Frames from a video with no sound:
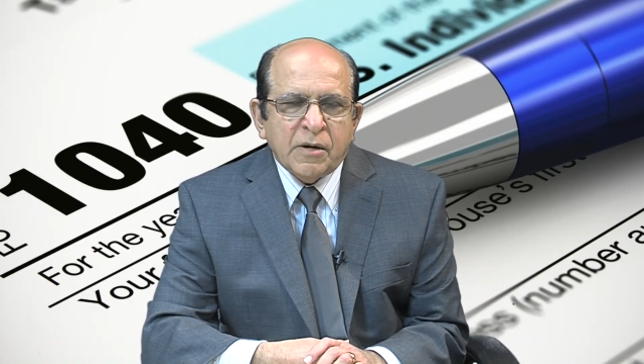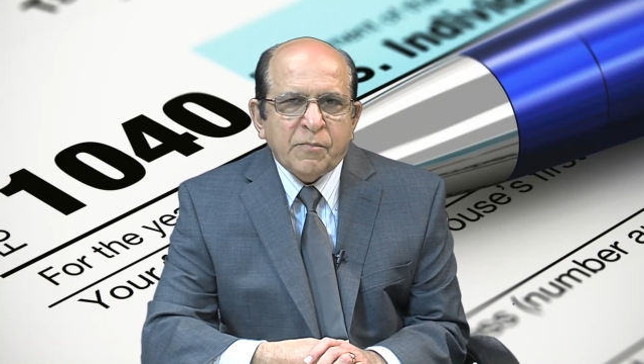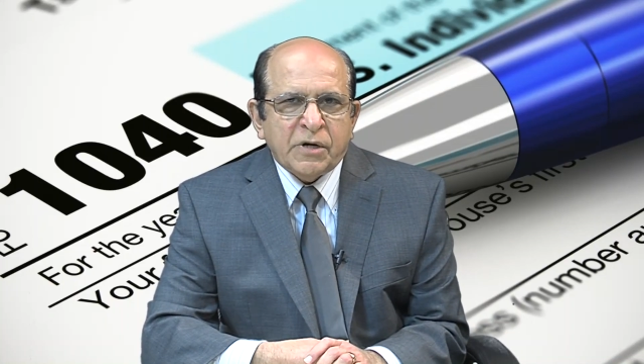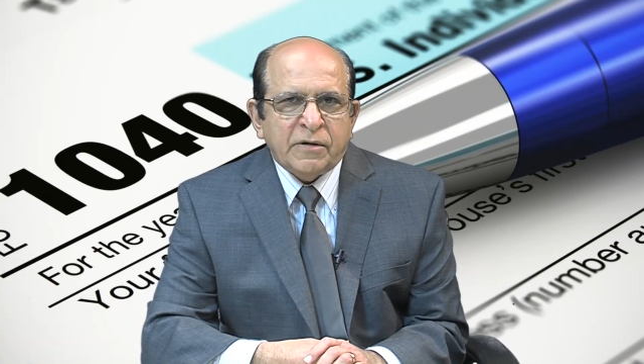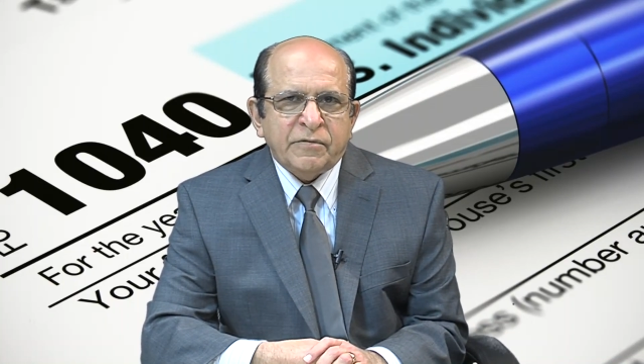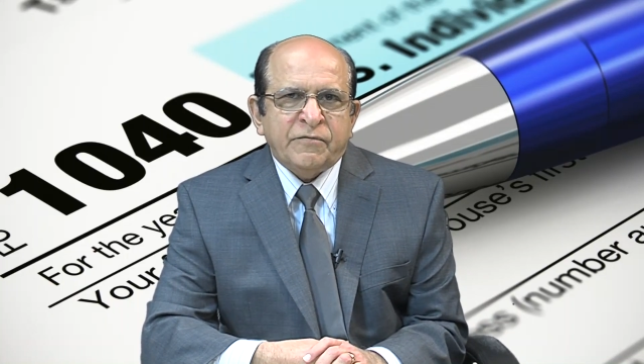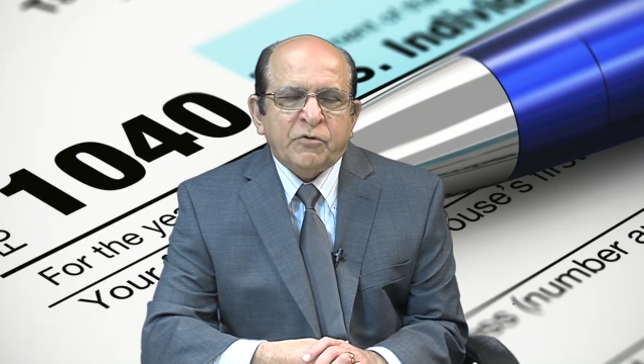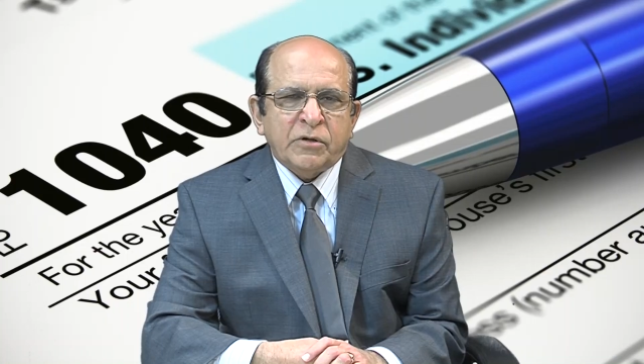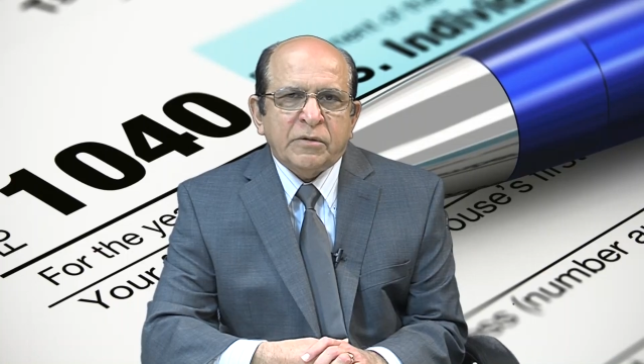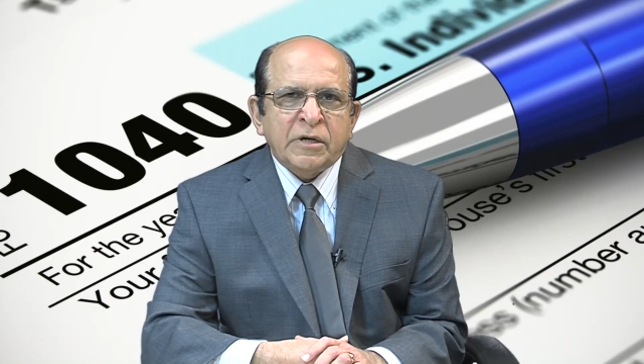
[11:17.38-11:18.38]
But if
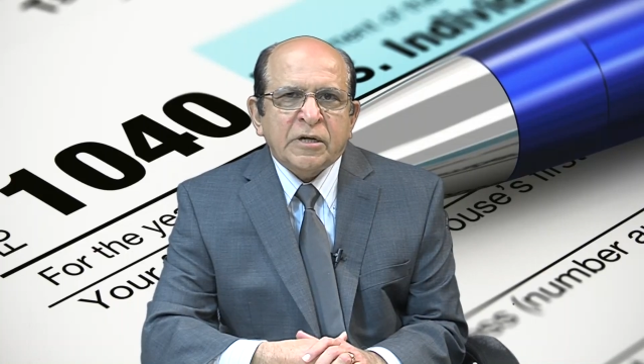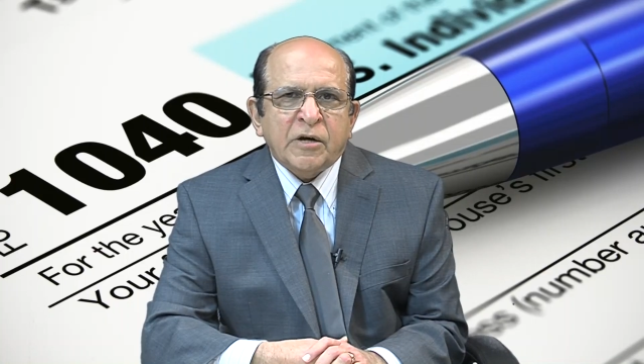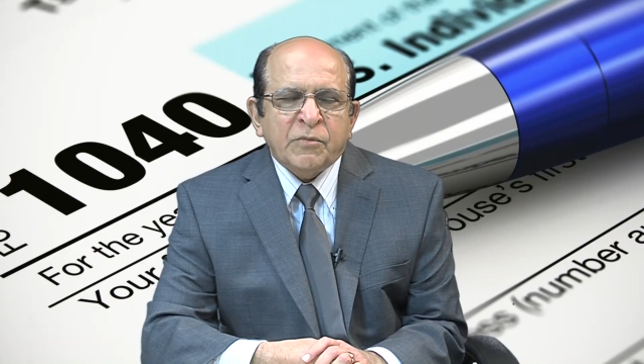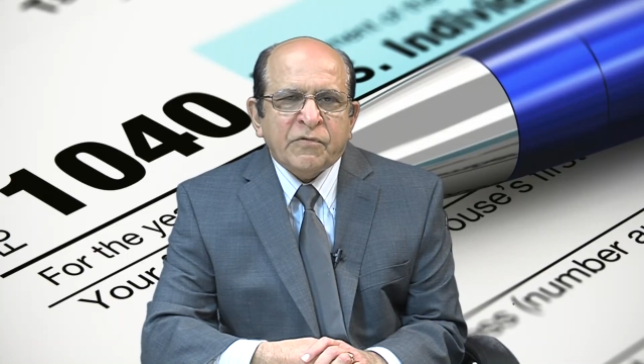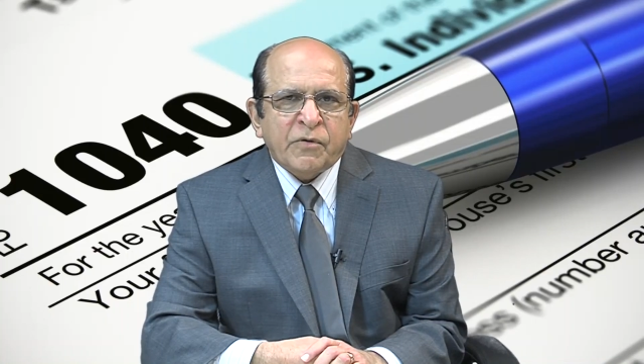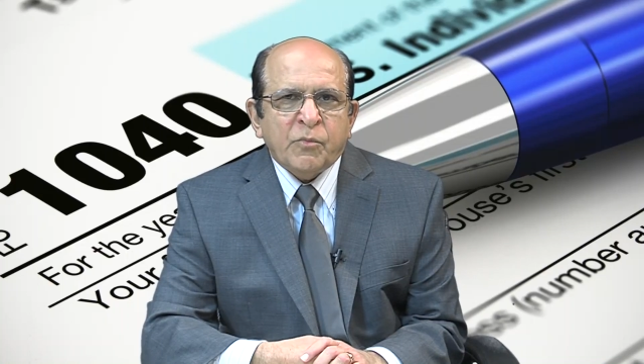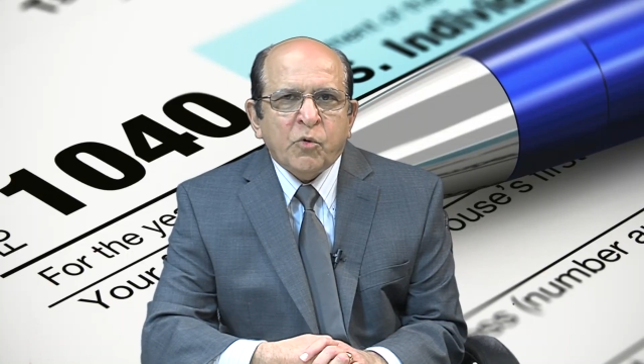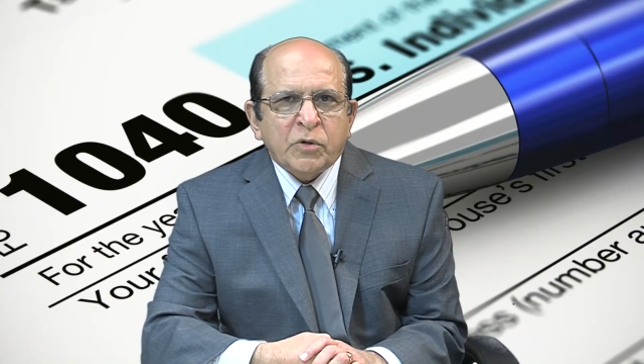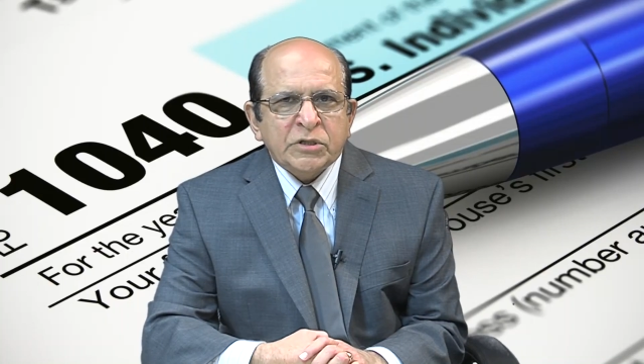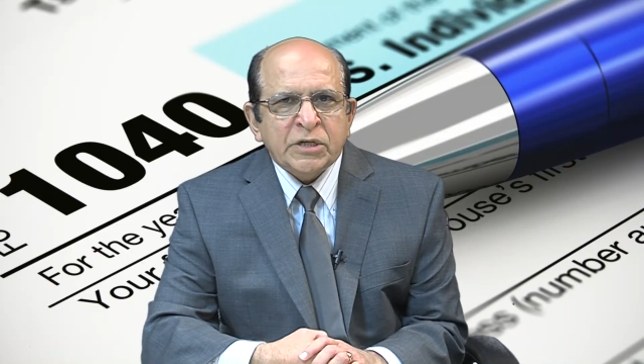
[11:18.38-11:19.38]
your income is from
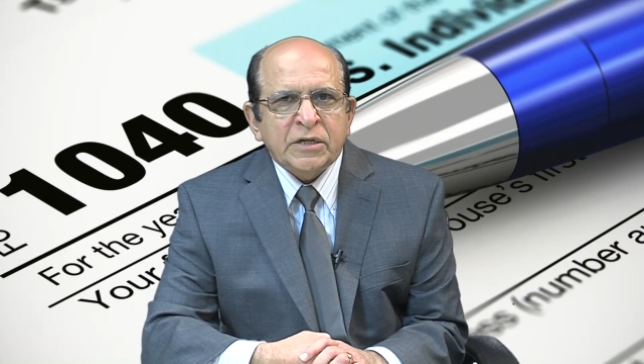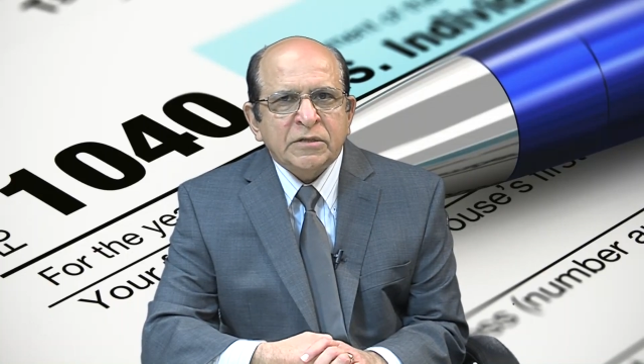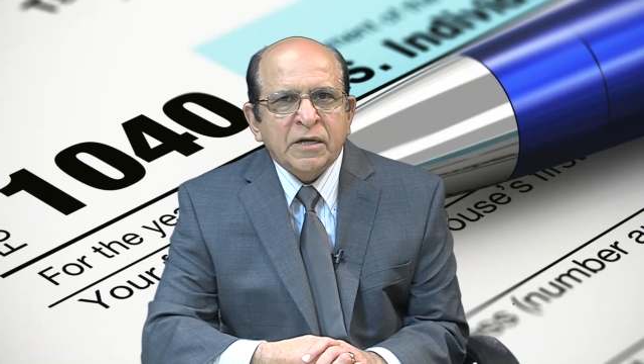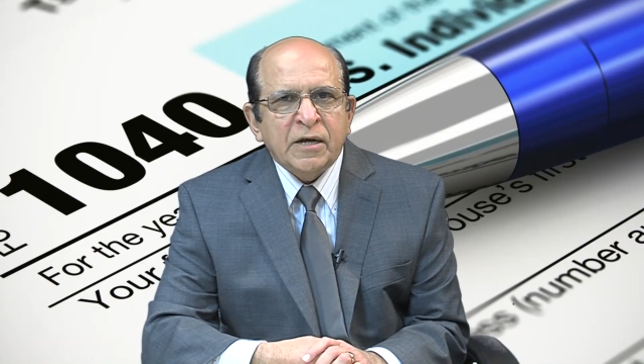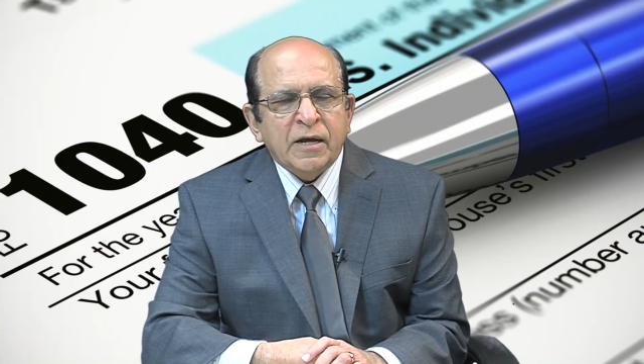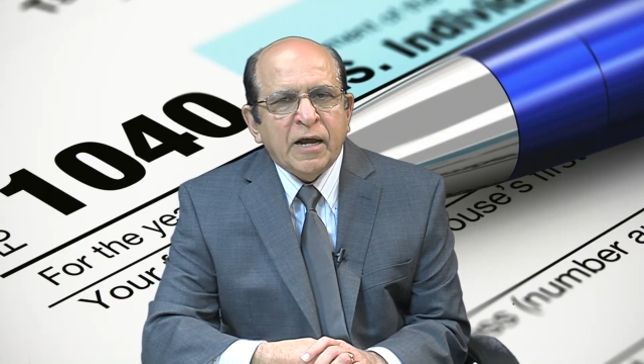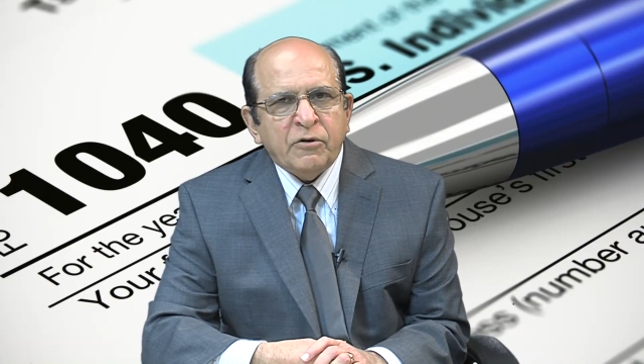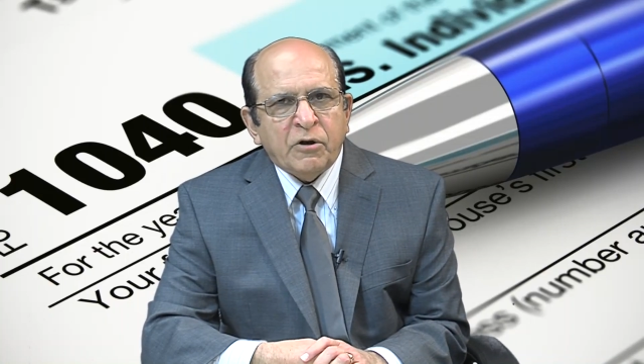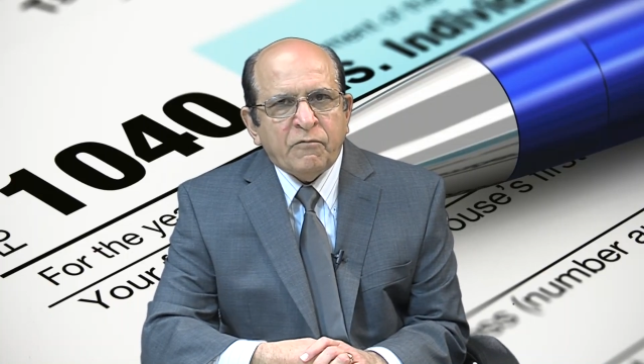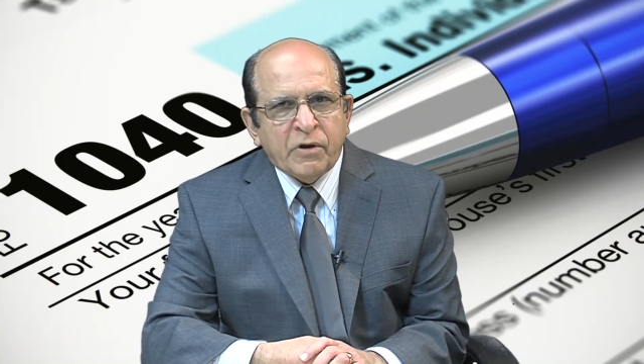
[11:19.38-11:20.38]
overseas and
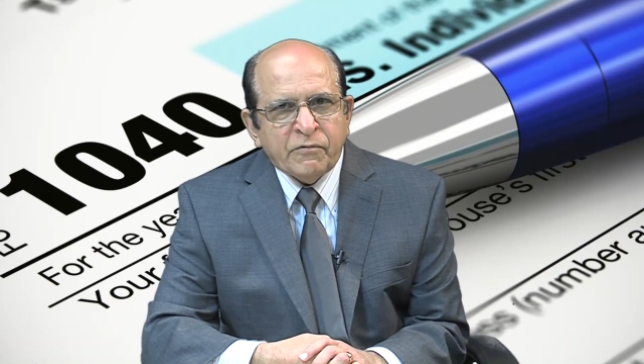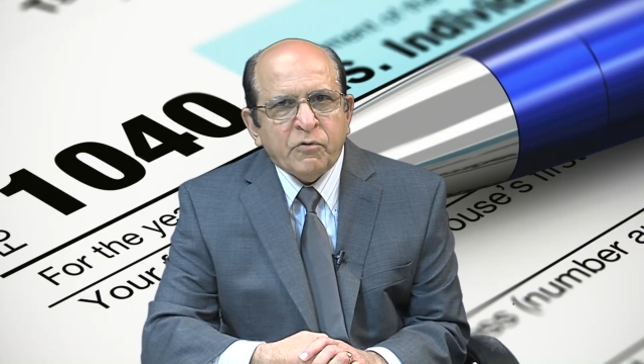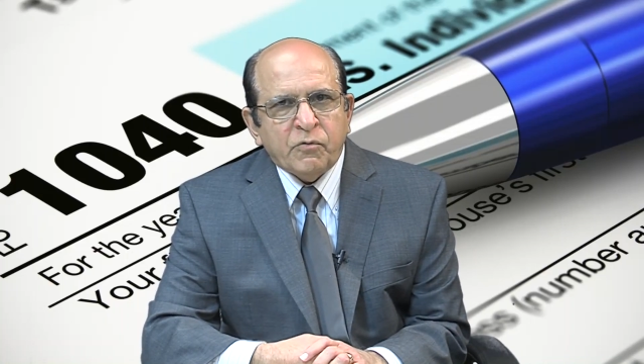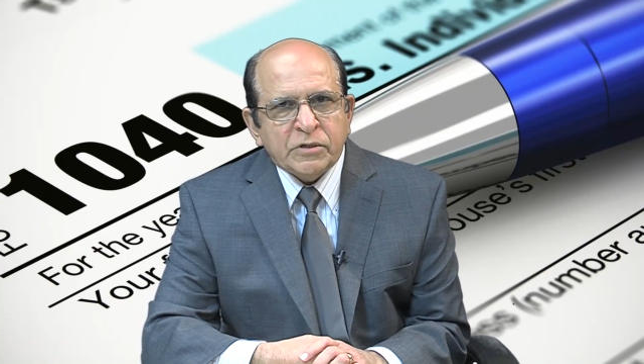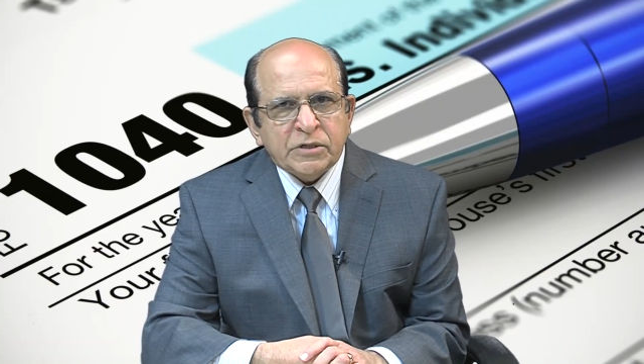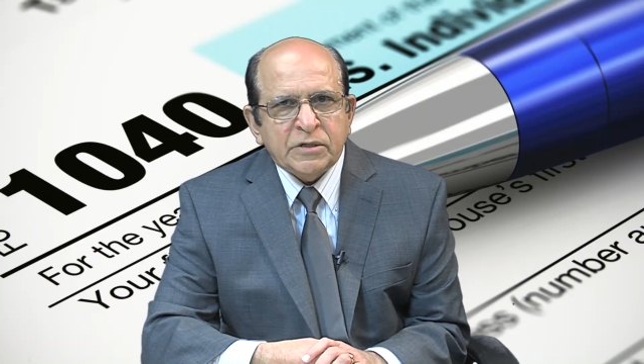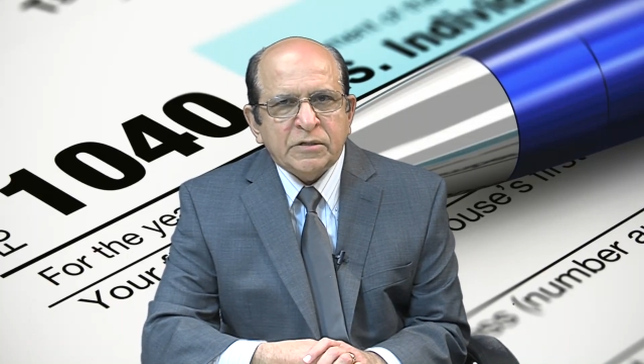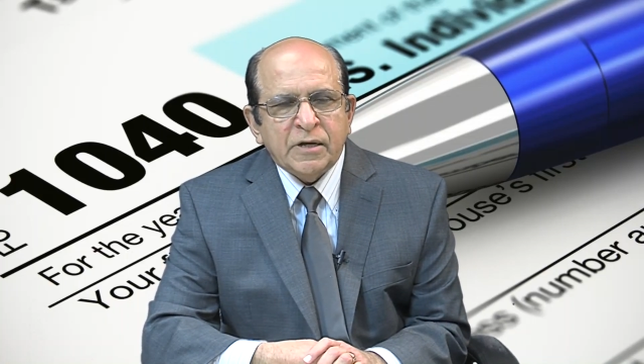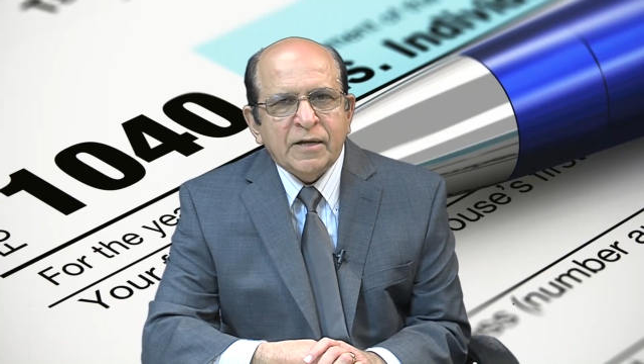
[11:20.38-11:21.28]
you have lived overseas,